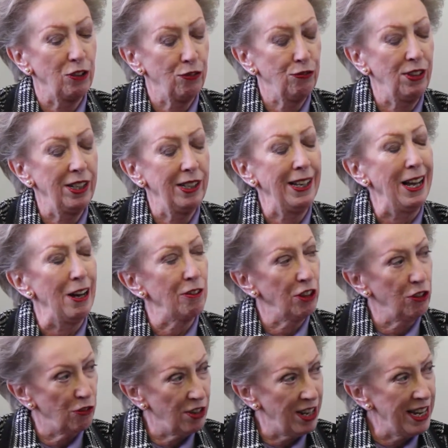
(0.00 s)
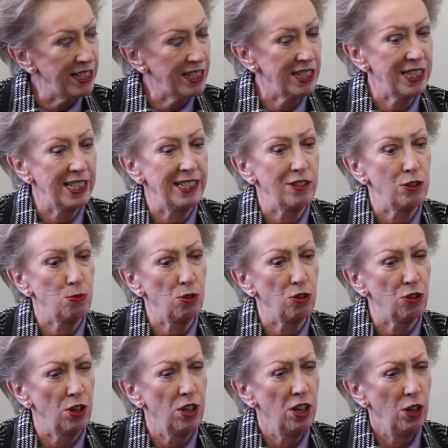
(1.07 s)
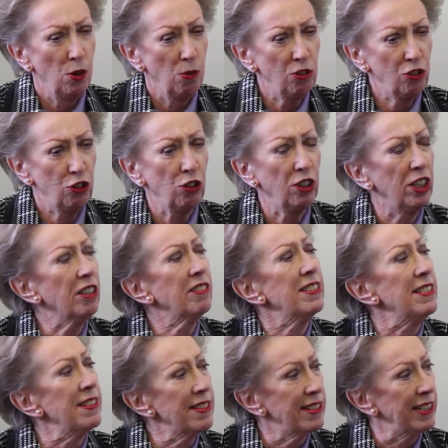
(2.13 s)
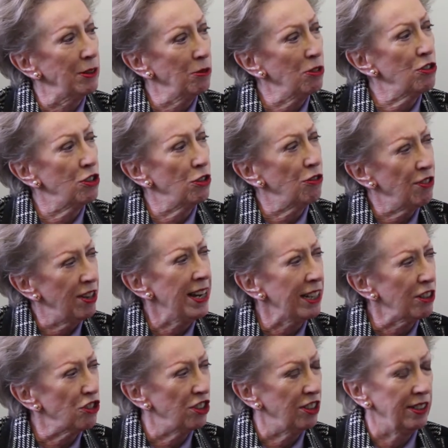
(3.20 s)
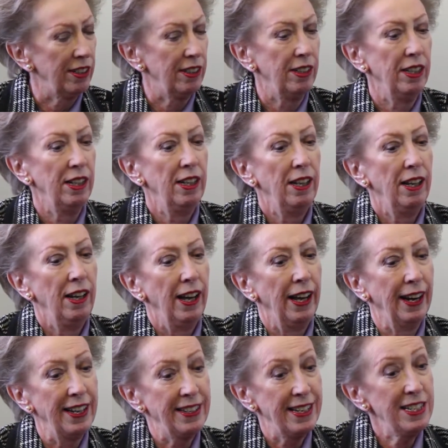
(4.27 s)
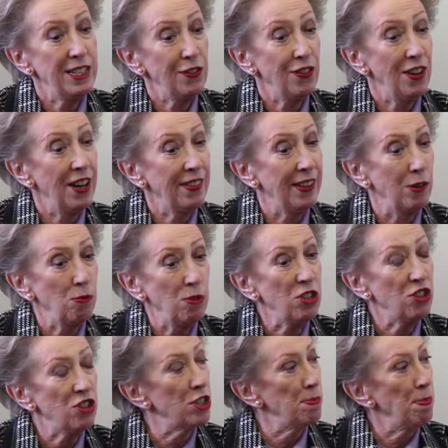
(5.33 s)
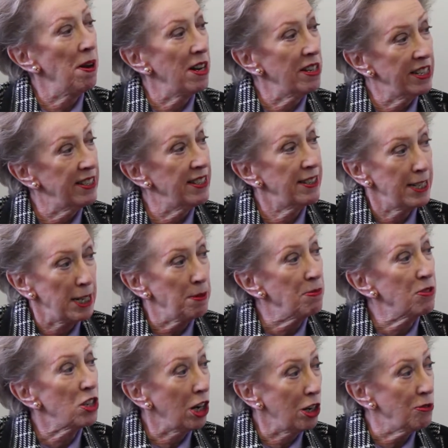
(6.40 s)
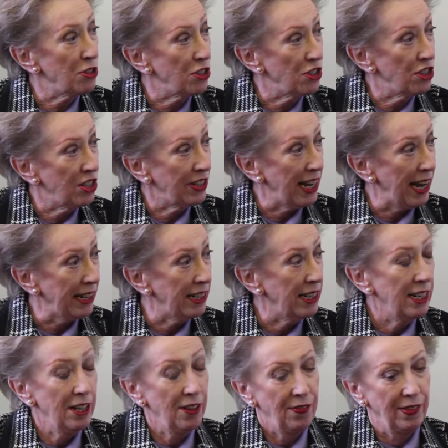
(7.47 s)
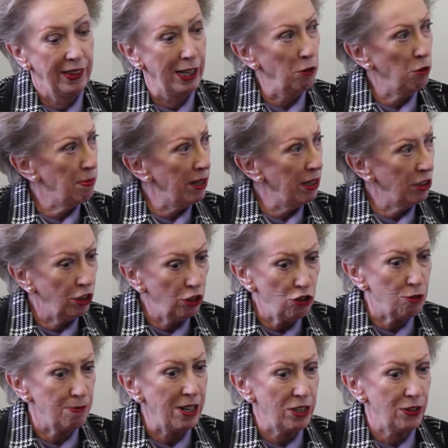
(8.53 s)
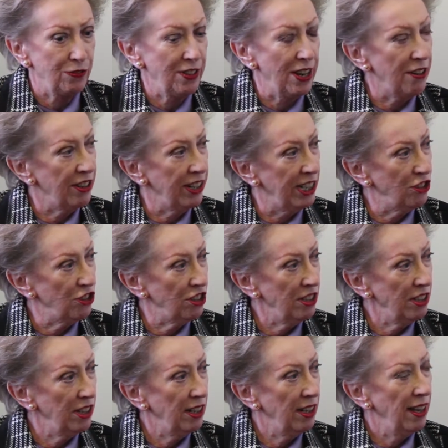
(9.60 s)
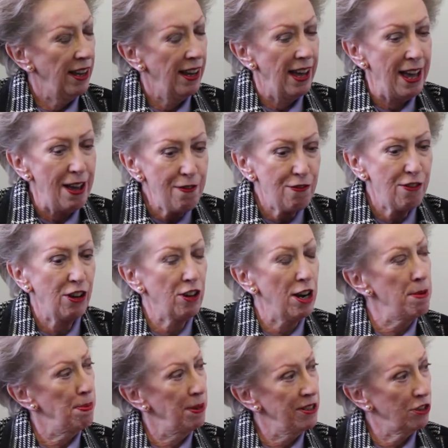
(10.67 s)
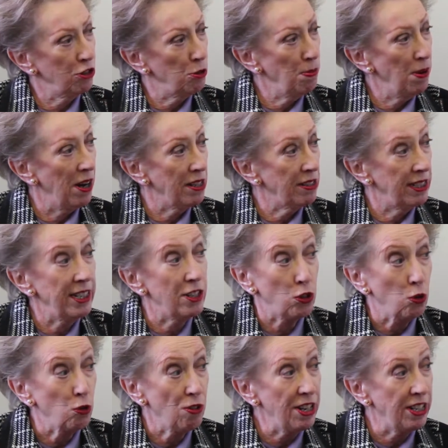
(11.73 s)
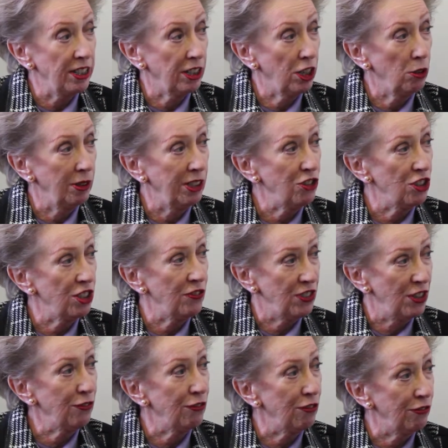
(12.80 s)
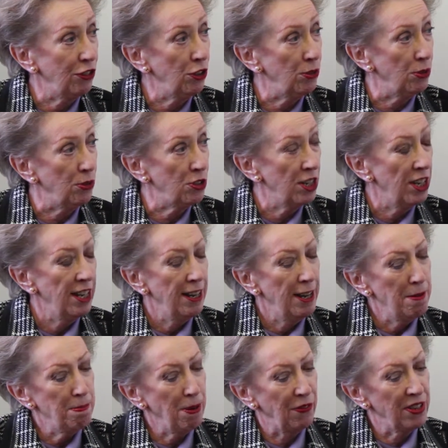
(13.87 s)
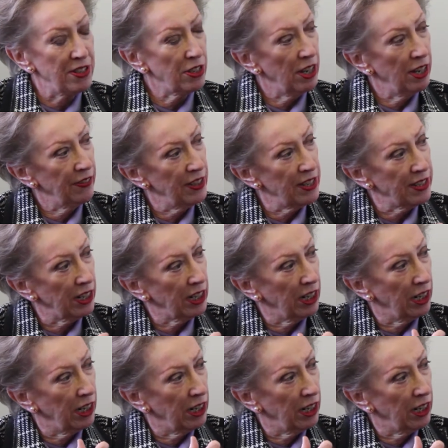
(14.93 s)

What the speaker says: you feel, how you react to things, what's your gut instinct, what's your reaction, and identify then which is the party that seems closest to that. There will be a huge amount of variation. Every great political party is already a coalition of different views, but there's a